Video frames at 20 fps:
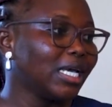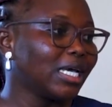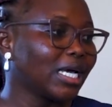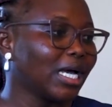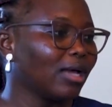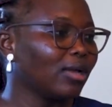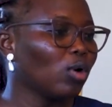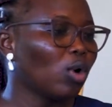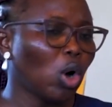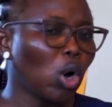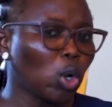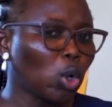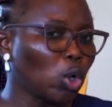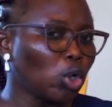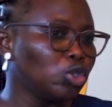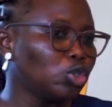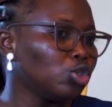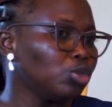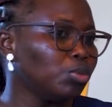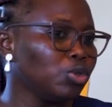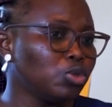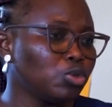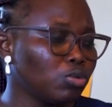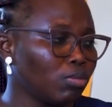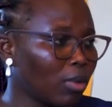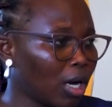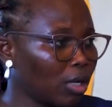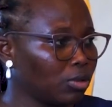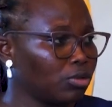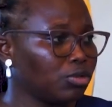can all contribute to
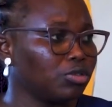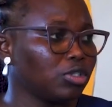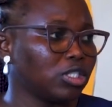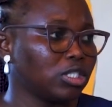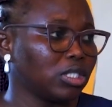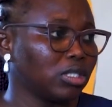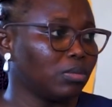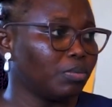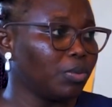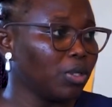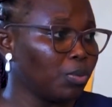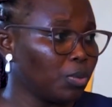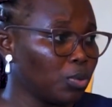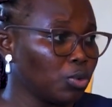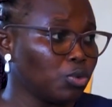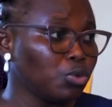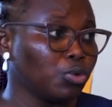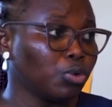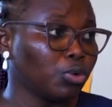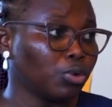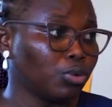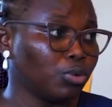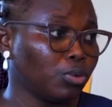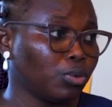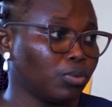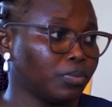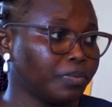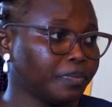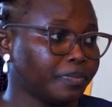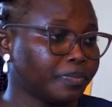malnutrition. People do not
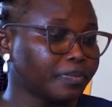know.